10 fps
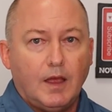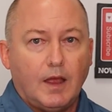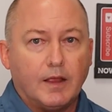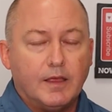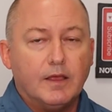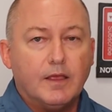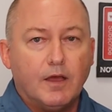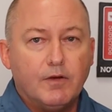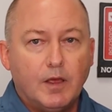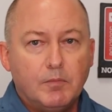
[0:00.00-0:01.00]
I can't
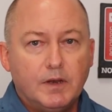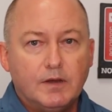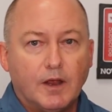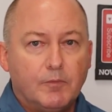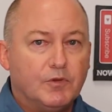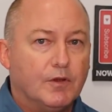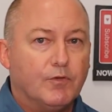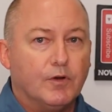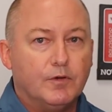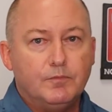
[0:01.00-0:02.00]
count how many times I've
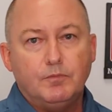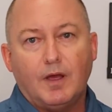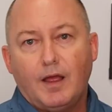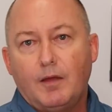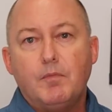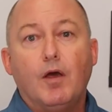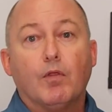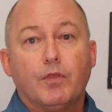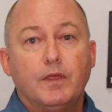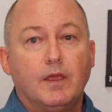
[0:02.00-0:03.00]
heard, I'm
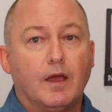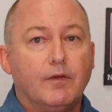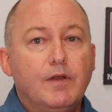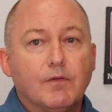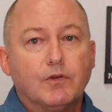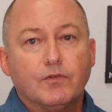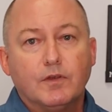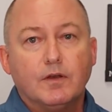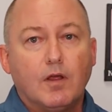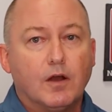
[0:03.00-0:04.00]
healthy, I never
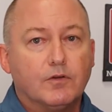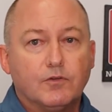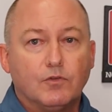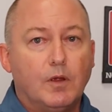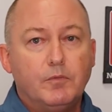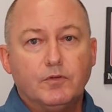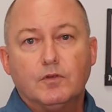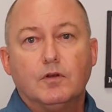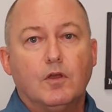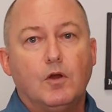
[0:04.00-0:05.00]
see a doctor, so I'm just
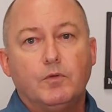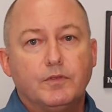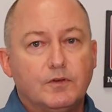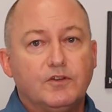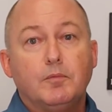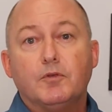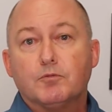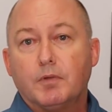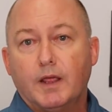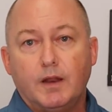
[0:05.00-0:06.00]
going to go with the
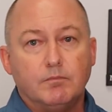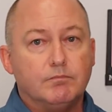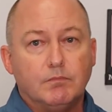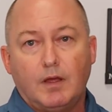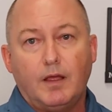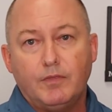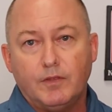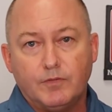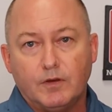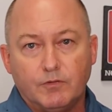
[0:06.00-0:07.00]
cheapest plan
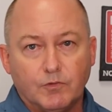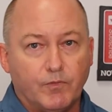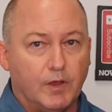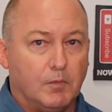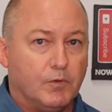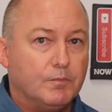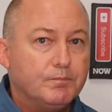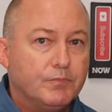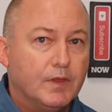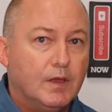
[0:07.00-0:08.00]
that there's available.
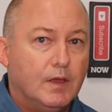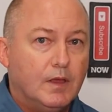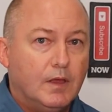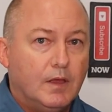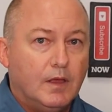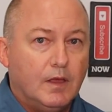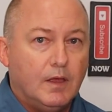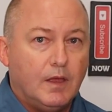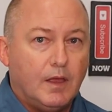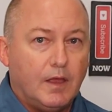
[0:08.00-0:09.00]

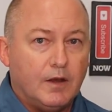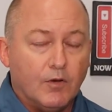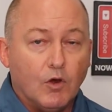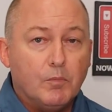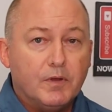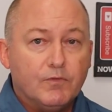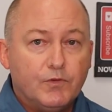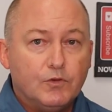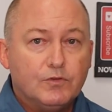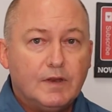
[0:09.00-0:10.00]
And in all but a
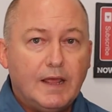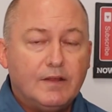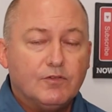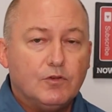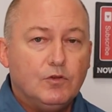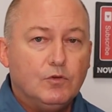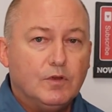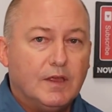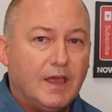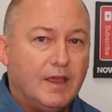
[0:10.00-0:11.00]
few states, you
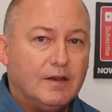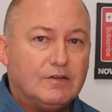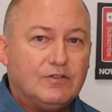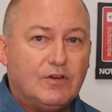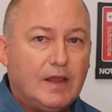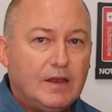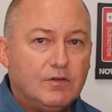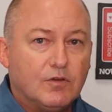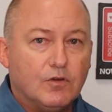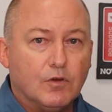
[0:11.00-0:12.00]
can't
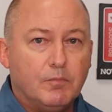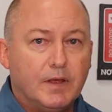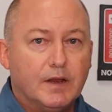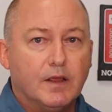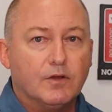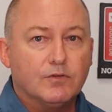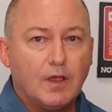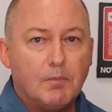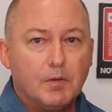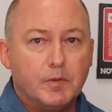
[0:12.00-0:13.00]
change your Medicare
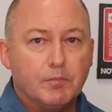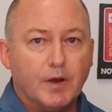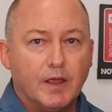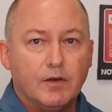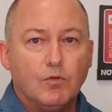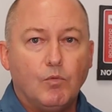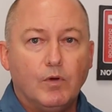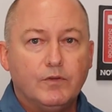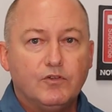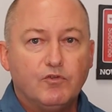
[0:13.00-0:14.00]
supplement plan
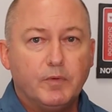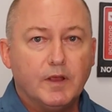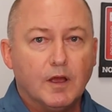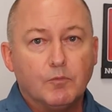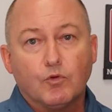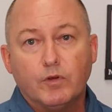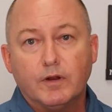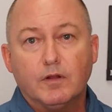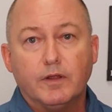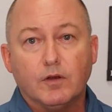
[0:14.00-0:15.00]
once you've become
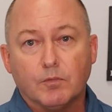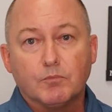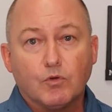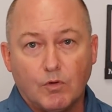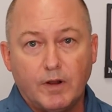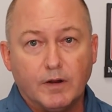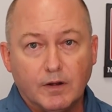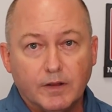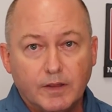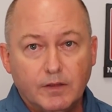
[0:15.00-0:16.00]
critically or
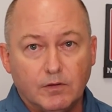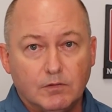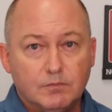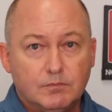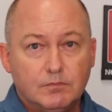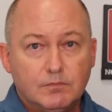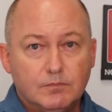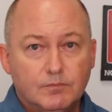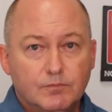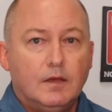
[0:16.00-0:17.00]
chronically ill.
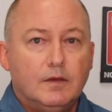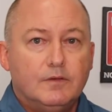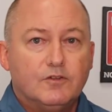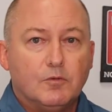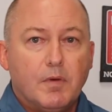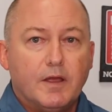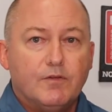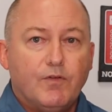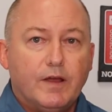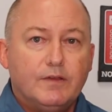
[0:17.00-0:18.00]
So my
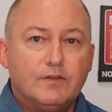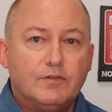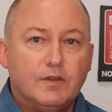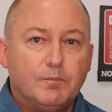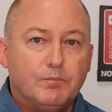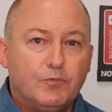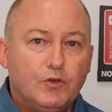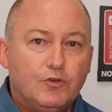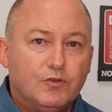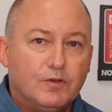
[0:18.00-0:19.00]
advice is that
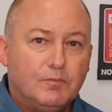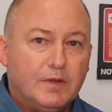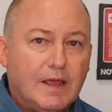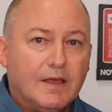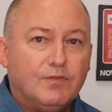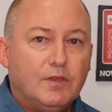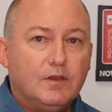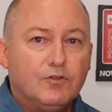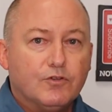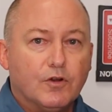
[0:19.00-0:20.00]
you should get the
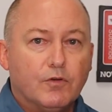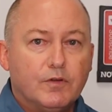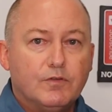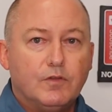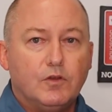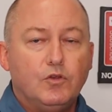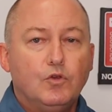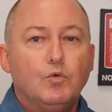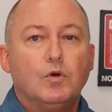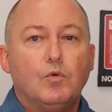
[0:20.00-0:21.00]
insurance that
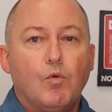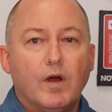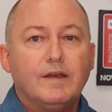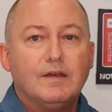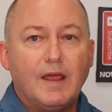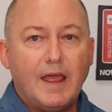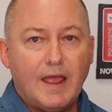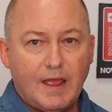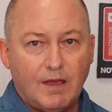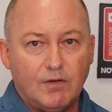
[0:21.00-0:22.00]
you will want to
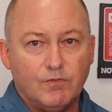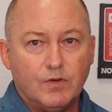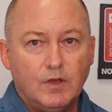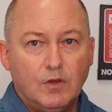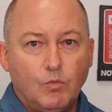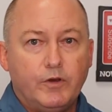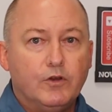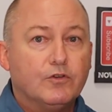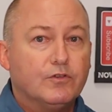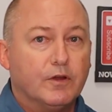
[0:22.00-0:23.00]
have when
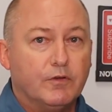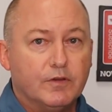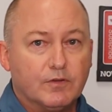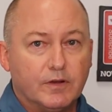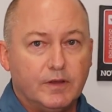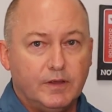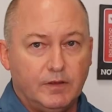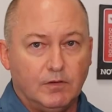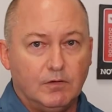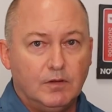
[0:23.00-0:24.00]
you're seriously
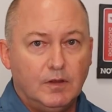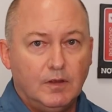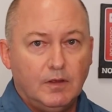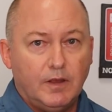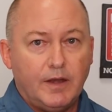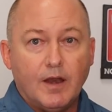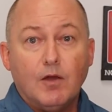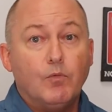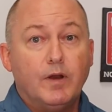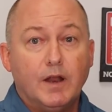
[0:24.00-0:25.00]
ill, and
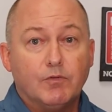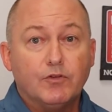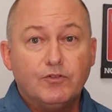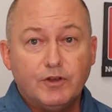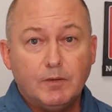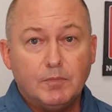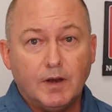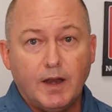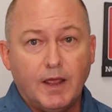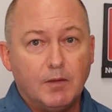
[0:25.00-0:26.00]
not whatever's cheap
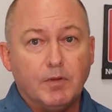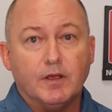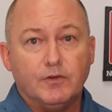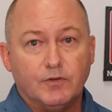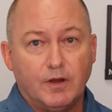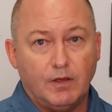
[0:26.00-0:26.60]
today because you're